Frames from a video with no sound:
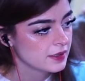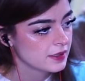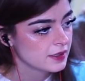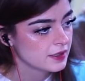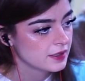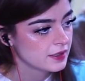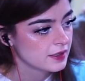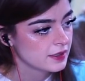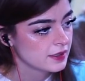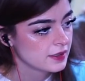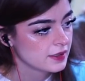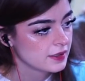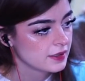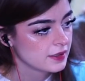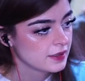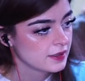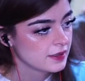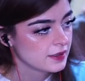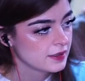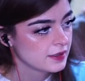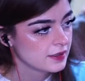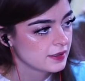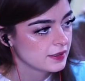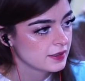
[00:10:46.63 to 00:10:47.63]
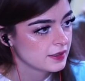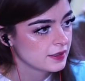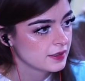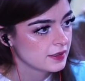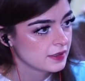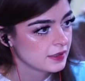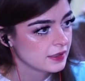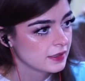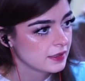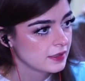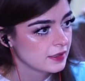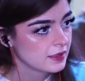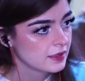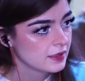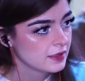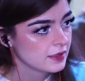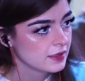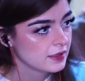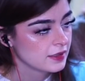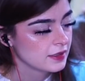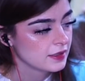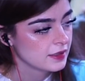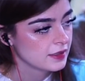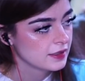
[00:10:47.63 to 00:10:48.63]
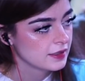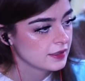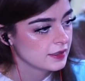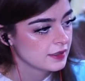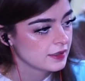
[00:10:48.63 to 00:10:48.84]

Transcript: (no one is talking)